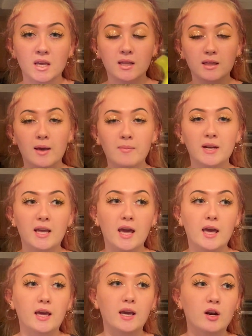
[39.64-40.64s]
lemon
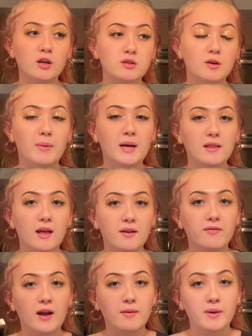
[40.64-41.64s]
cake. And also by
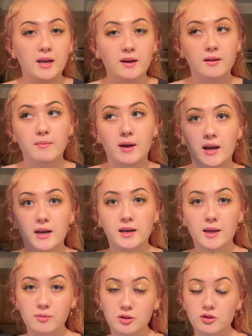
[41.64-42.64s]
life, I mean my
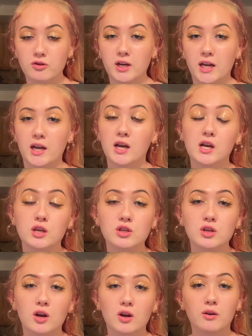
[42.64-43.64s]
neighbor's tree.
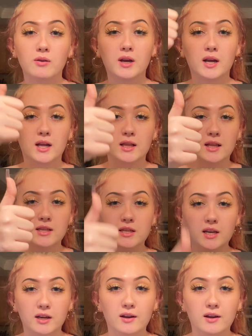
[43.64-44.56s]
So let's get